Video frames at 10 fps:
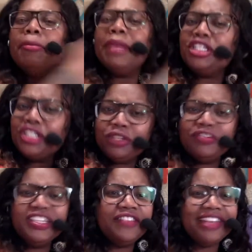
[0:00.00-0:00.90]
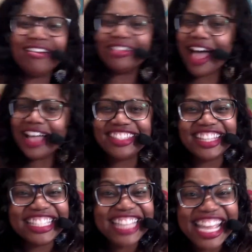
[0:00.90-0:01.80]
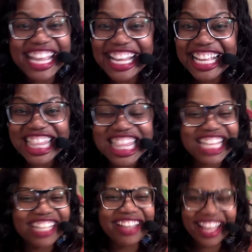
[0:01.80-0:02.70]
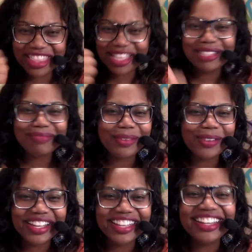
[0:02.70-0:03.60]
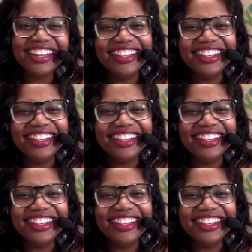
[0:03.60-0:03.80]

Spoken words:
Make sure you've given out lots of teeth at this point.